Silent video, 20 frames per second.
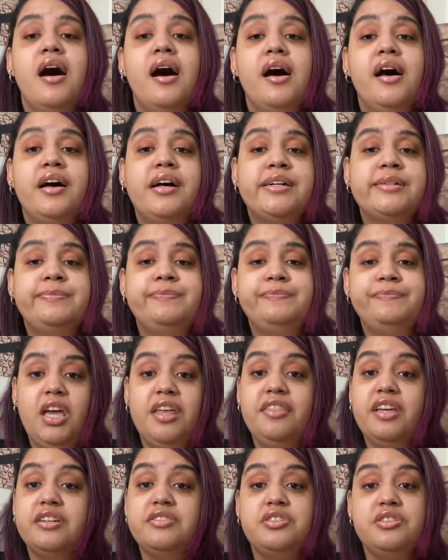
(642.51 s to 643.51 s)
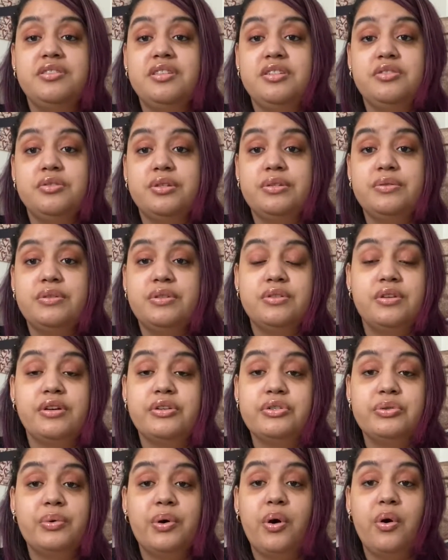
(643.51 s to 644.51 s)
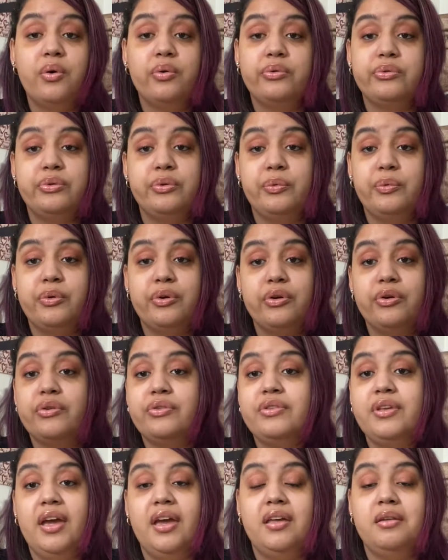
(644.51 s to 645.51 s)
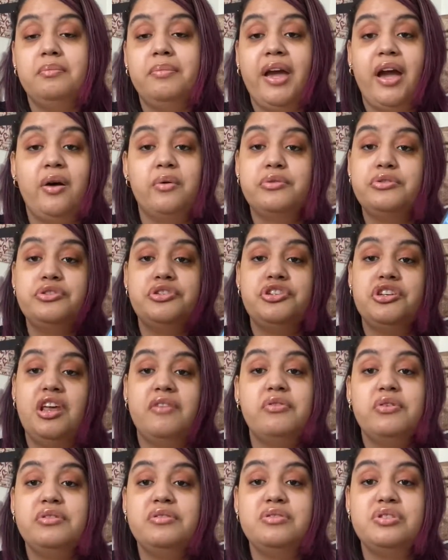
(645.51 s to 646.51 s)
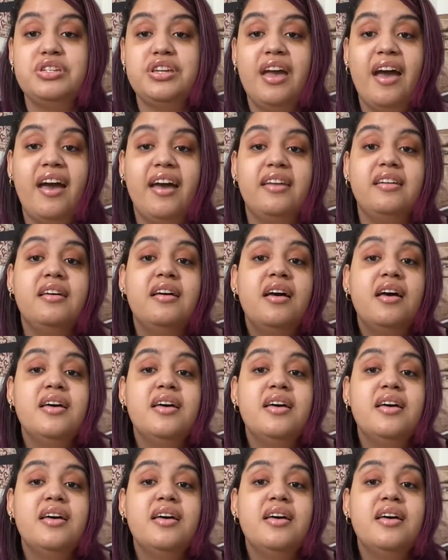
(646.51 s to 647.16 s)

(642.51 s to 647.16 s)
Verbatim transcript: Um, and that just introduces her to a whole new world and powers she never knew she had.